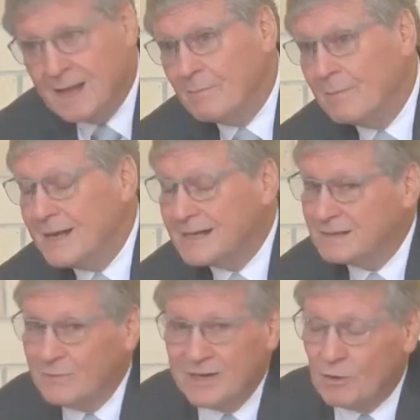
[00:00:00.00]
But
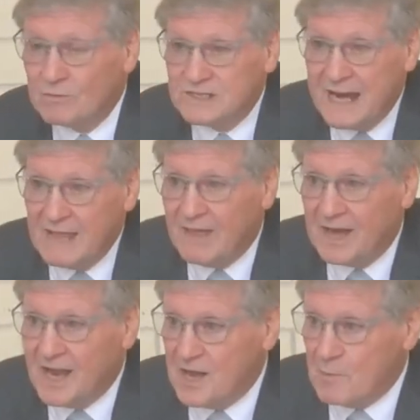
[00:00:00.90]
we don't say that
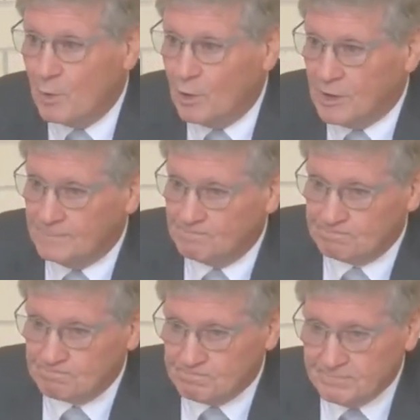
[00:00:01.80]
anymore.
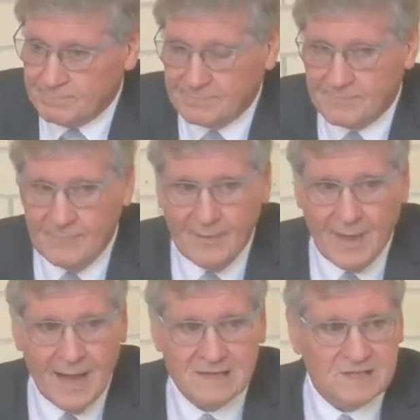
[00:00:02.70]

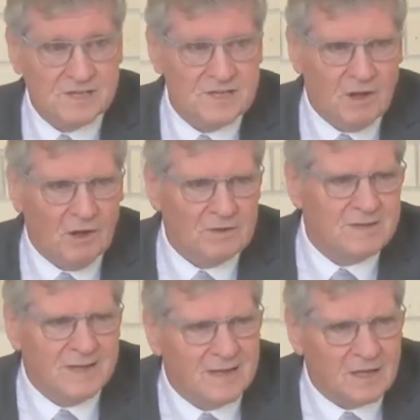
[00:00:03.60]
It's
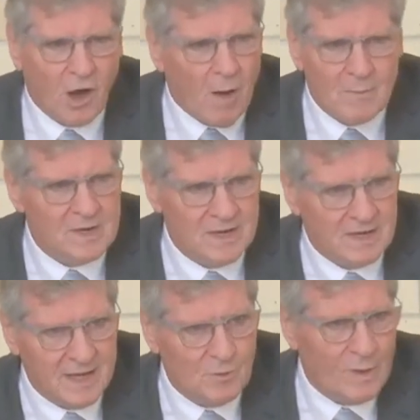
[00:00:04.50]
not common
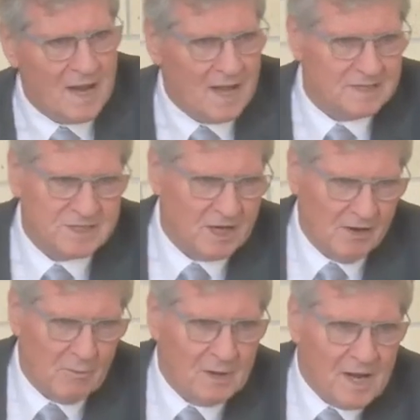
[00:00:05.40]
in wedding
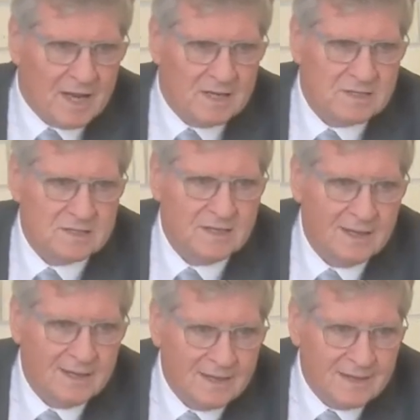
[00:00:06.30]
ceremonies.
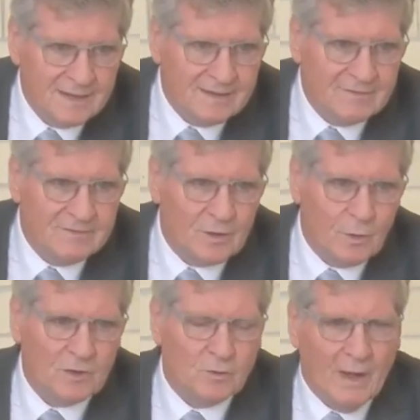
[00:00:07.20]
For
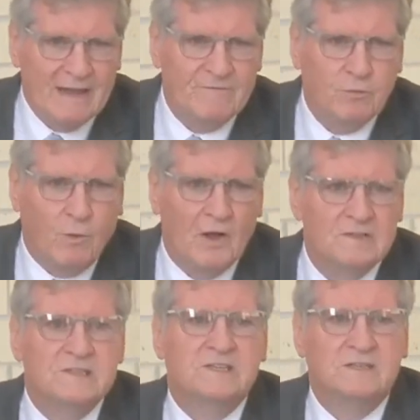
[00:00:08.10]
what wife
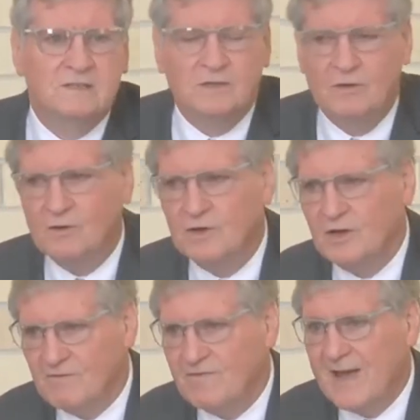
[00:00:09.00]
wants to
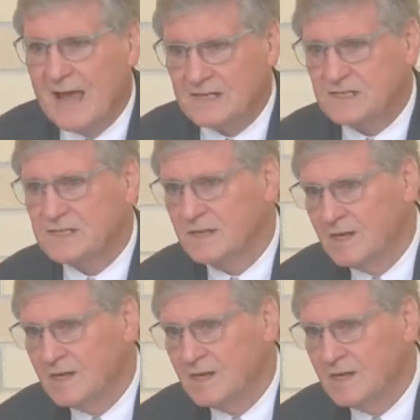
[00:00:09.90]
confess